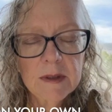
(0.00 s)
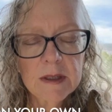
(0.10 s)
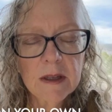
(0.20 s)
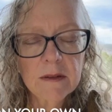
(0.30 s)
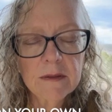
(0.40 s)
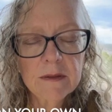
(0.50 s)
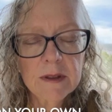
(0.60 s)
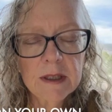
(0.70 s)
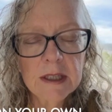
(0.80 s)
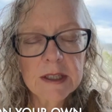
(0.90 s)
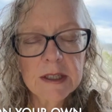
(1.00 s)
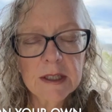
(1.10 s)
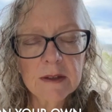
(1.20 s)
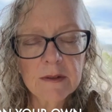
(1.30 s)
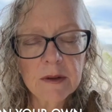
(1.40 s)
self and
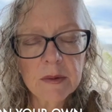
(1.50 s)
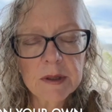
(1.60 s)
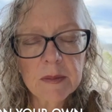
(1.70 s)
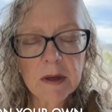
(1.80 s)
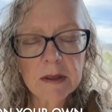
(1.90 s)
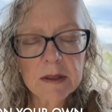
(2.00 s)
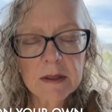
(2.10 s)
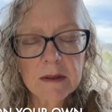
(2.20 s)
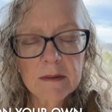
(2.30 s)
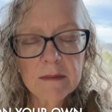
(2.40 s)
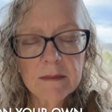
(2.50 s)
listening for the response.